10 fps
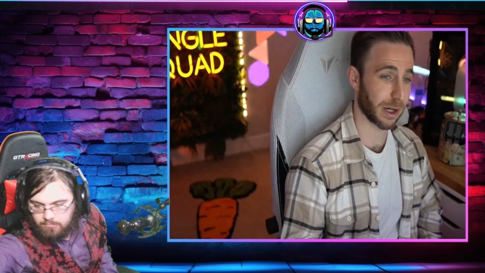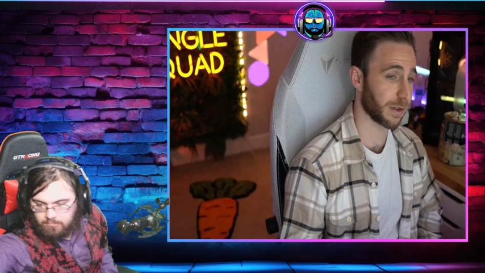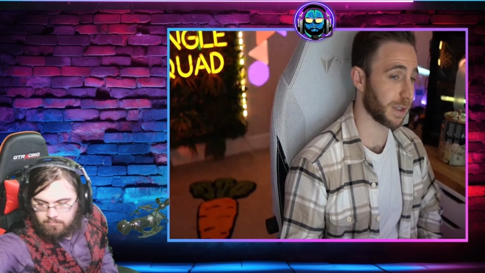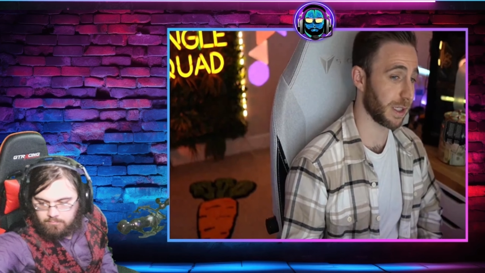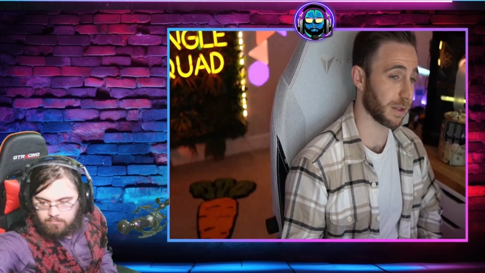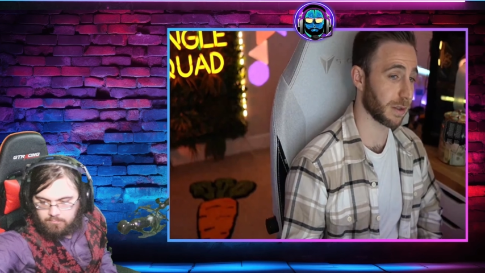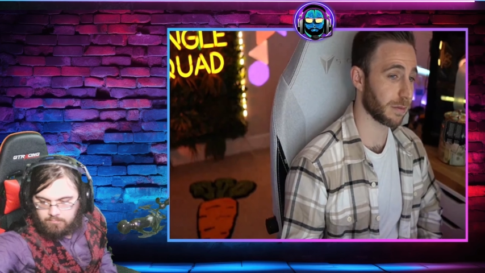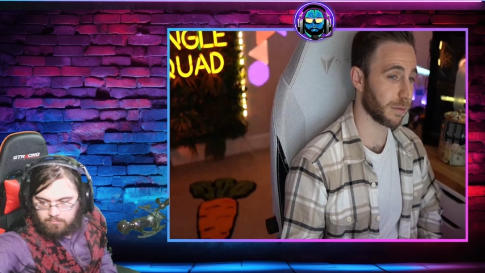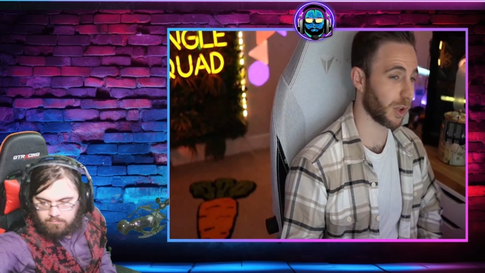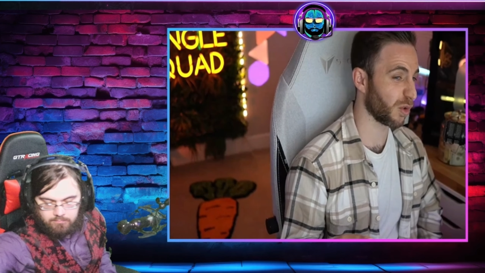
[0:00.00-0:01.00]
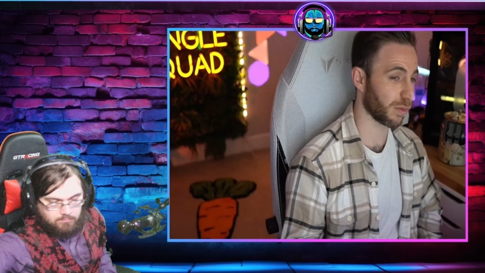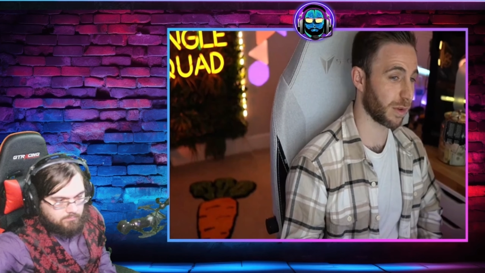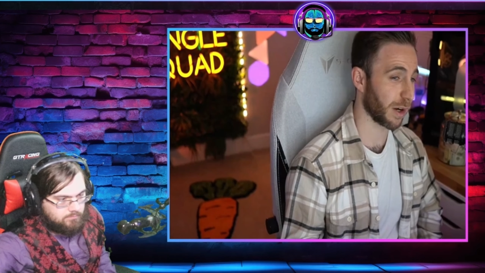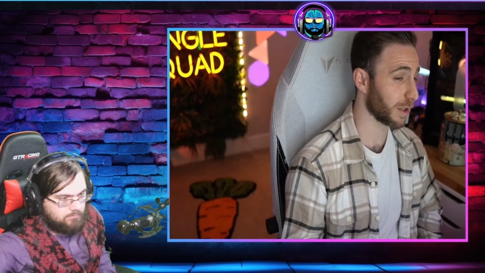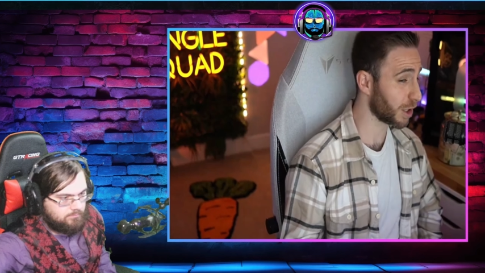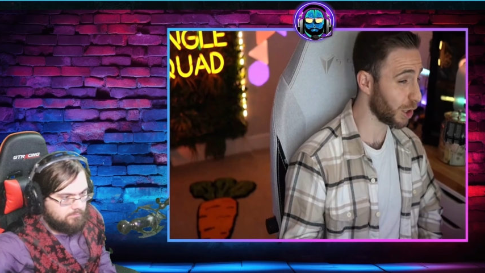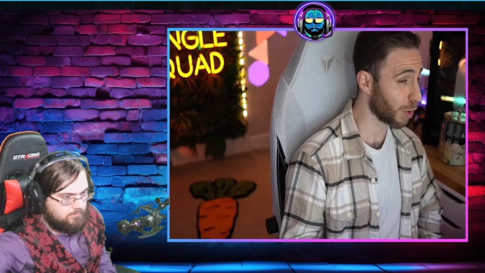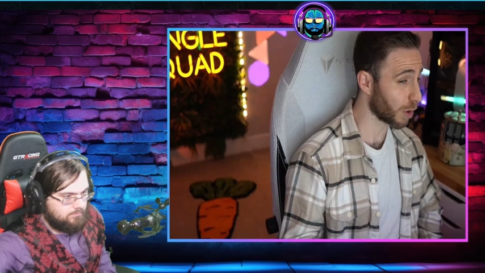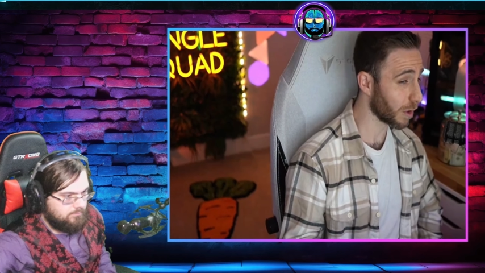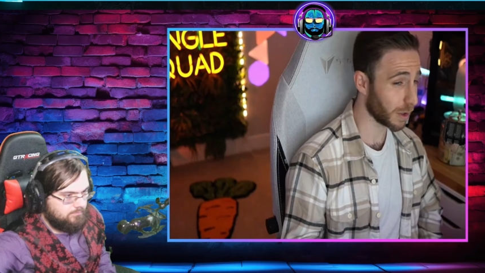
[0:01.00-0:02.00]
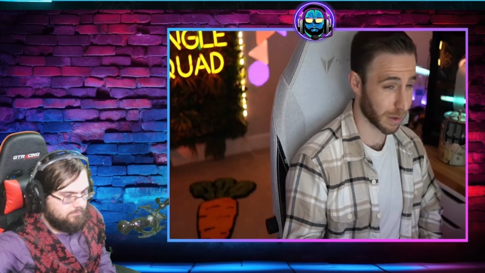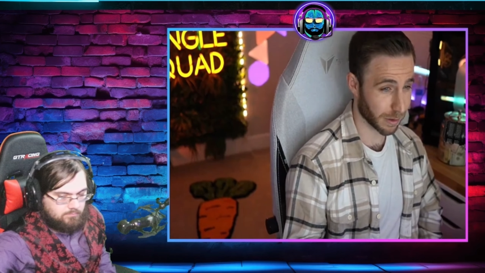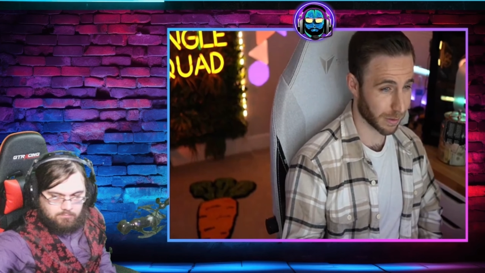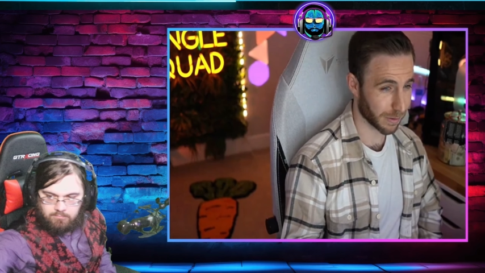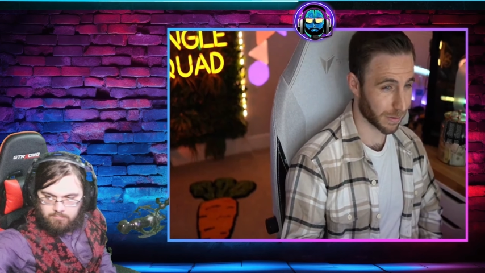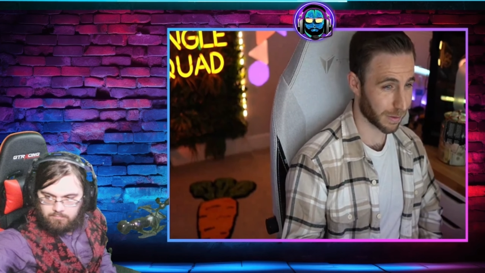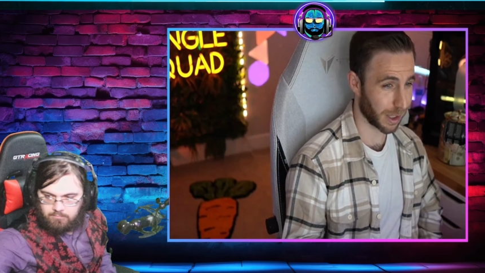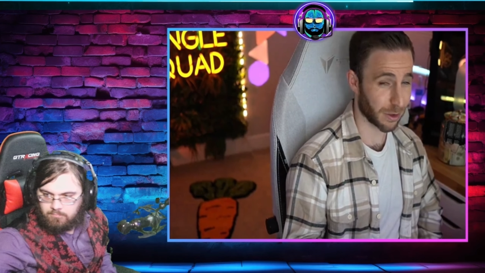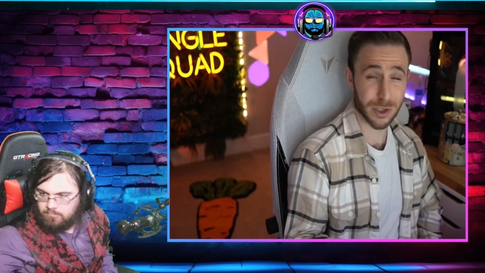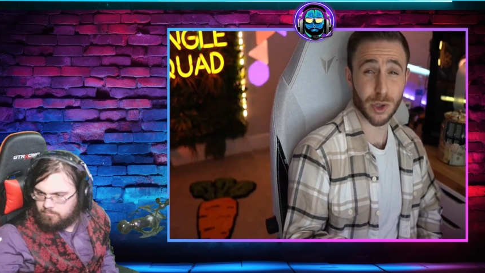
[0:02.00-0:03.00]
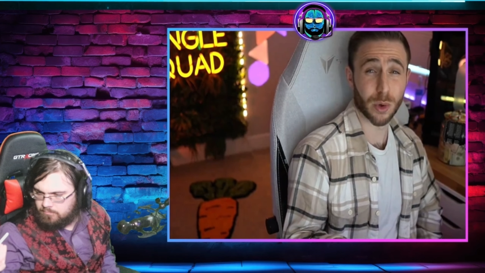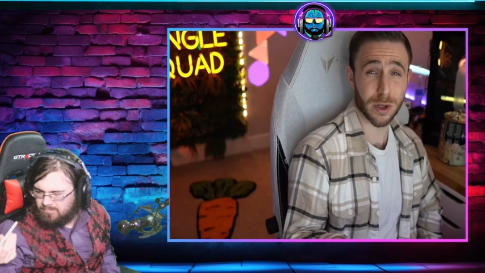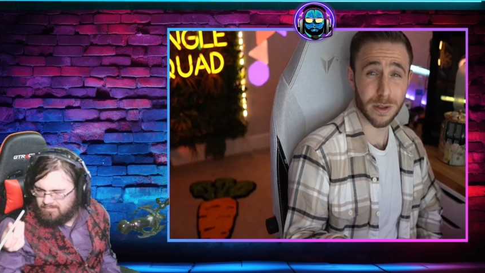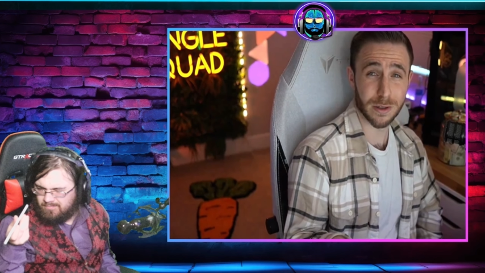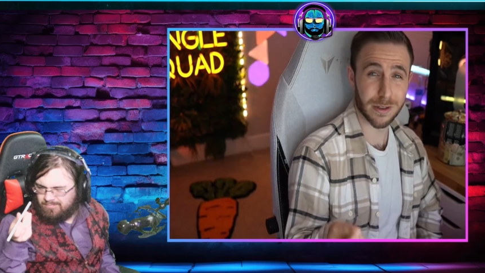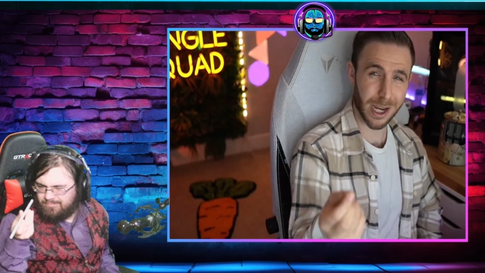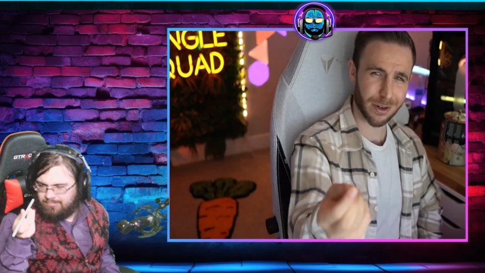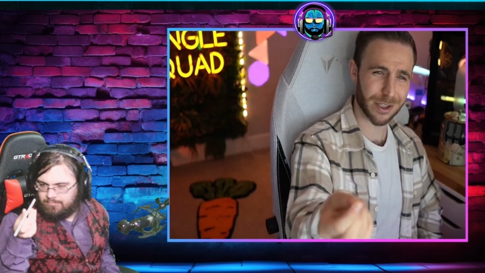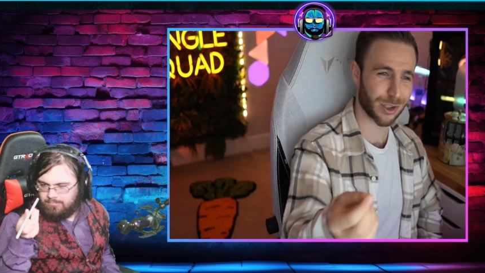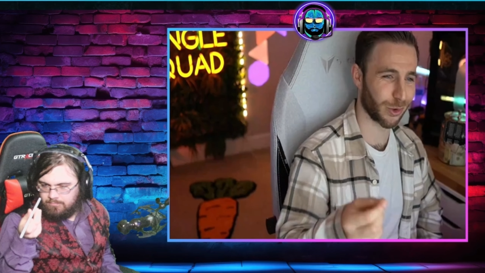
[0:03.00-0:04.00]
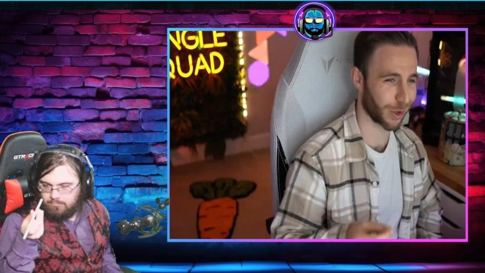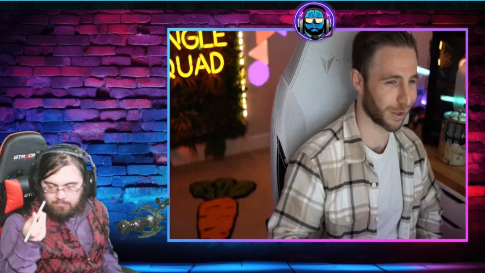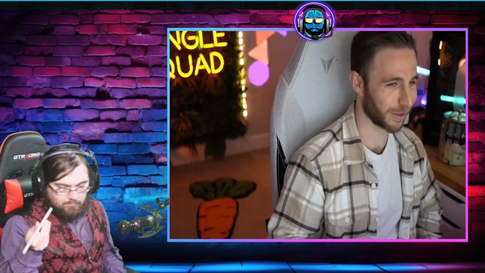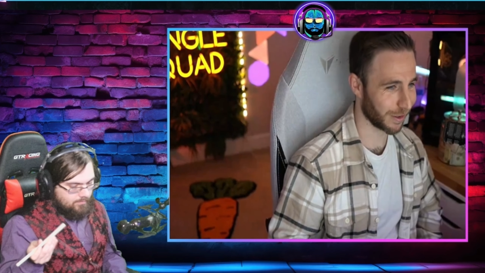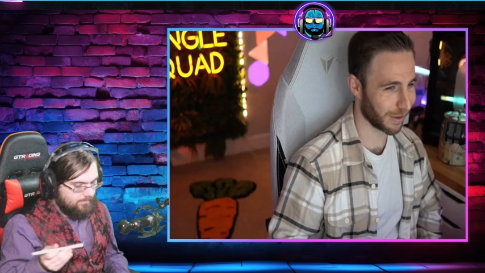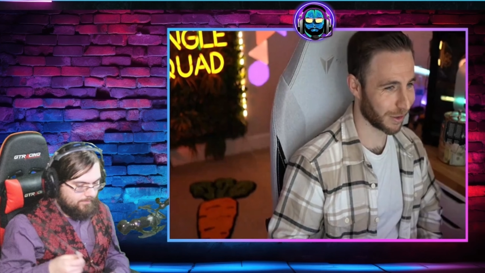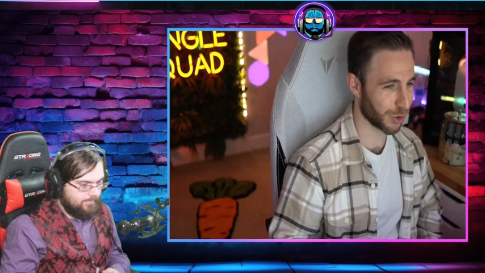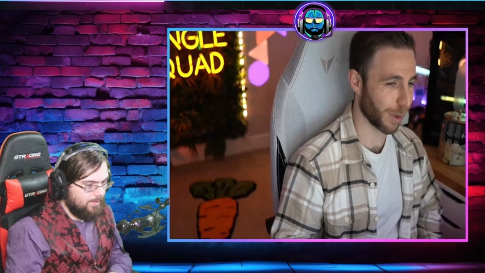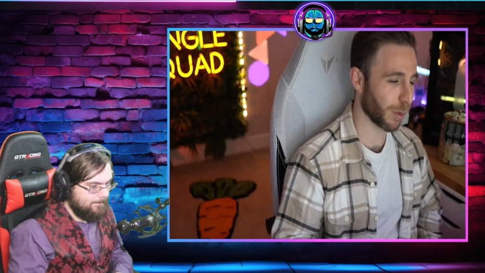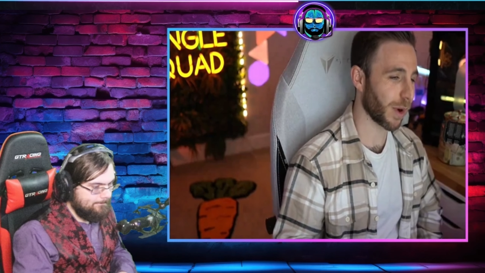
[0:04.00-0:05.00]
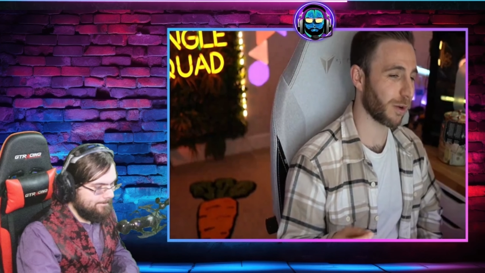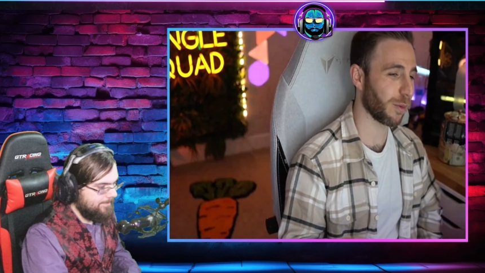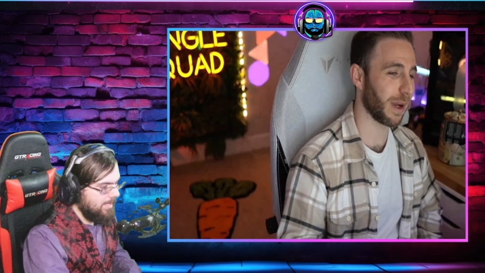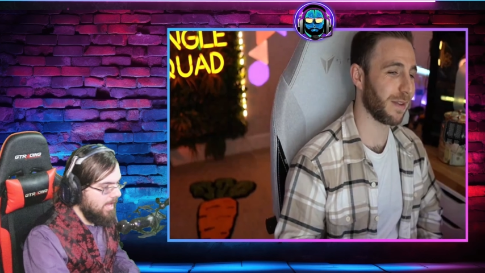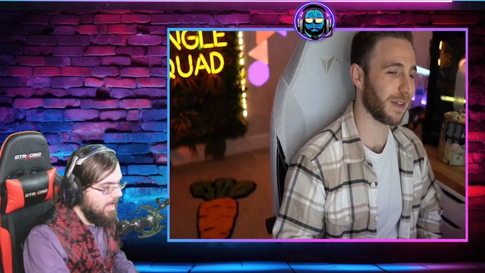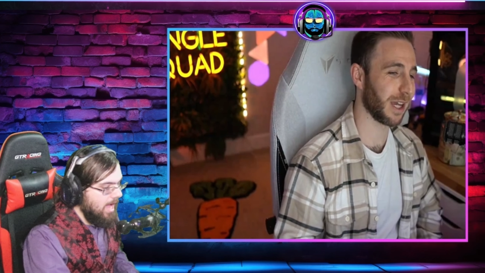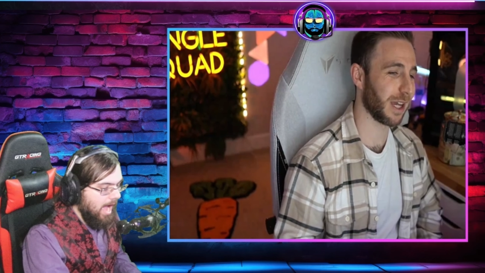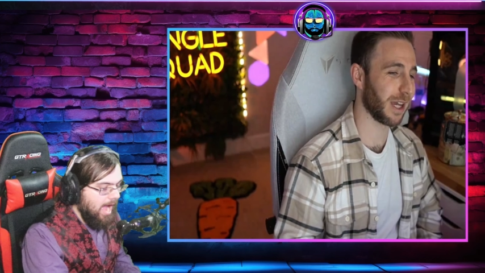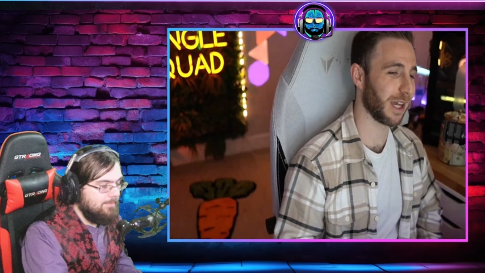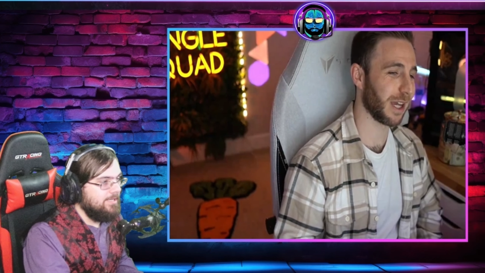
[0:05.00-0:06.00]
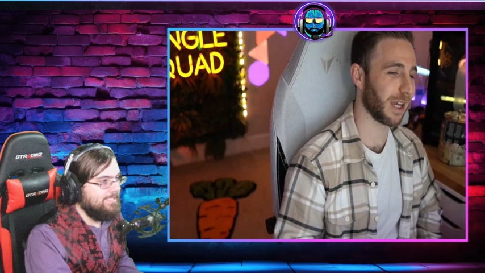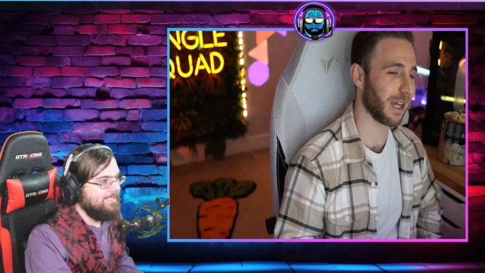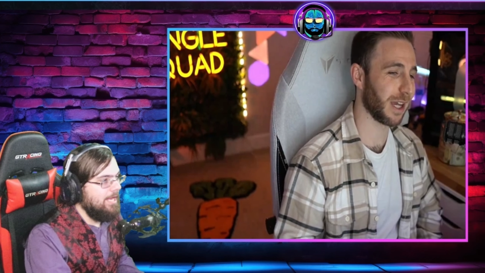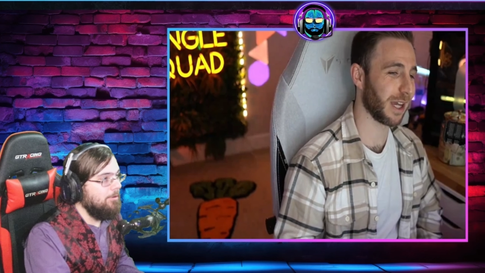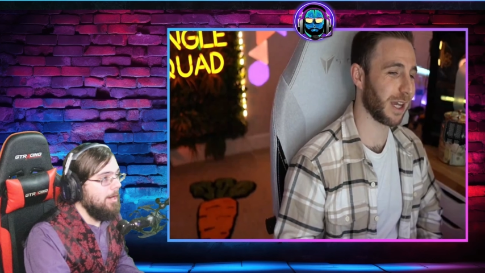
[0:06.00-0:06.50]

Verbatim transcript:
Speaker 1: guarantor, the guarantor, guarantor, guarantor. Triple Wreck remained the guarantor.
Speaker 2: I'm going to say